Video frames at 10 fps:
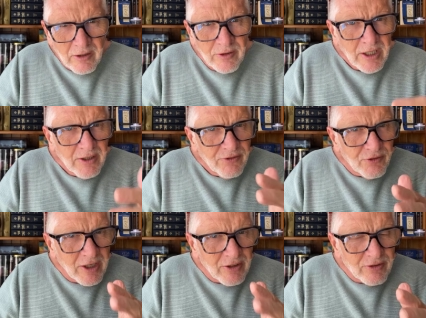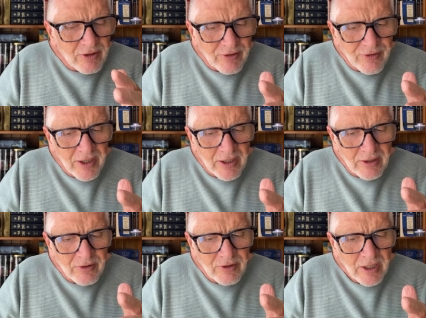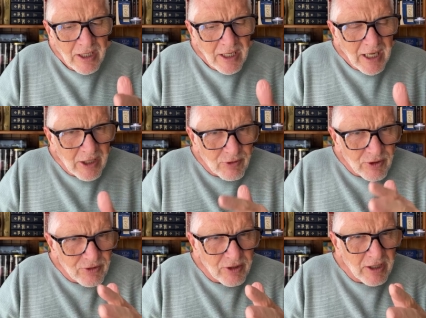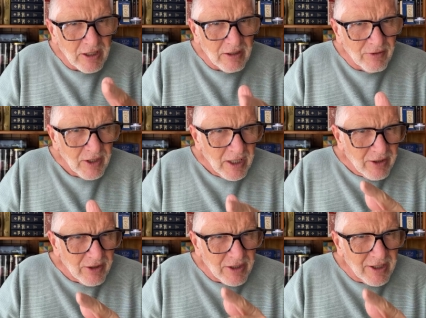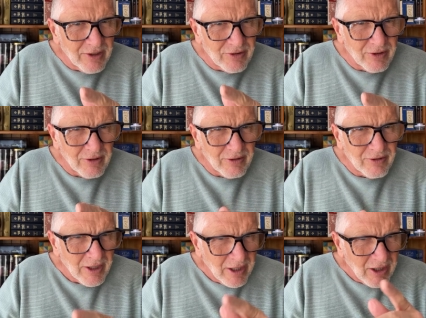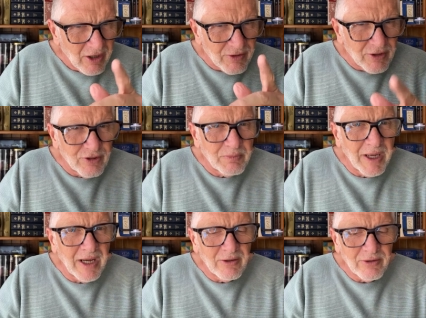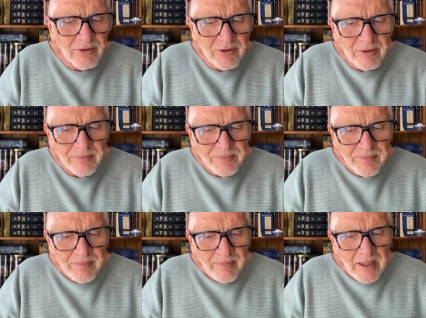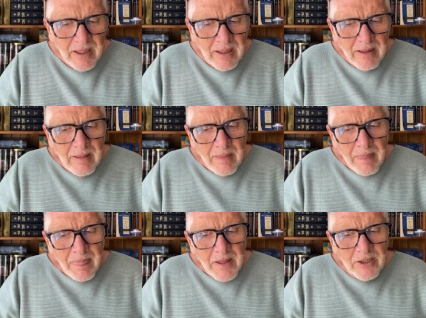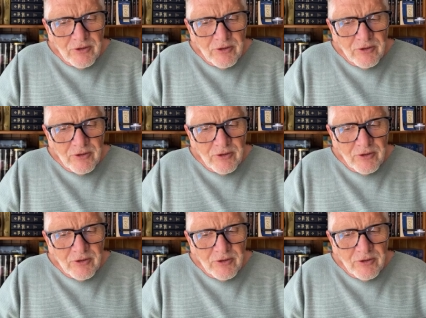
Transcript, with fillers: It is where you see God face to face and receive the kisses of his mouth.